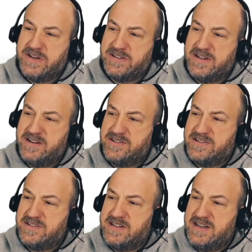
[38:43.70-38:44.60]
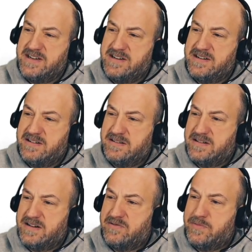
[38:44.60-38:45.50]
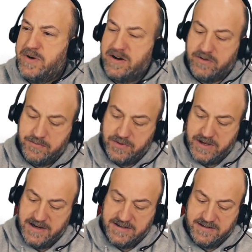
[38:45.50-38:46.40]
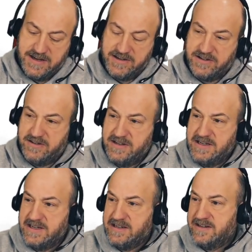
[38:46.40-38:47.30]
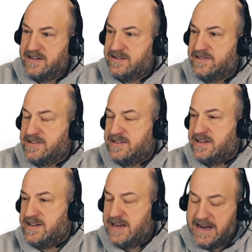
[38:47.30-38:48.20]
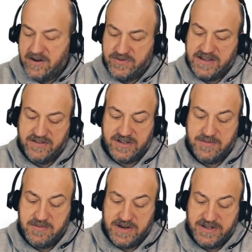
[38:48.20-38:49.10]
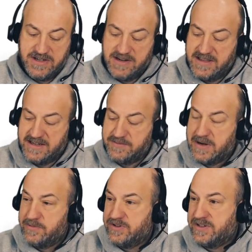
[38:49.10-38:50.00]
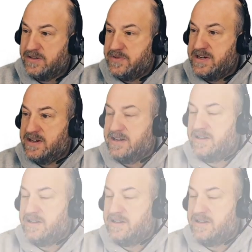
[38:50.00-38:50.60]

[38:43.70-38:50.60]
gutters as needed. Repair, replace / clean gutters as needed. I don't think there's going to be much here. I think it's probably just going to be a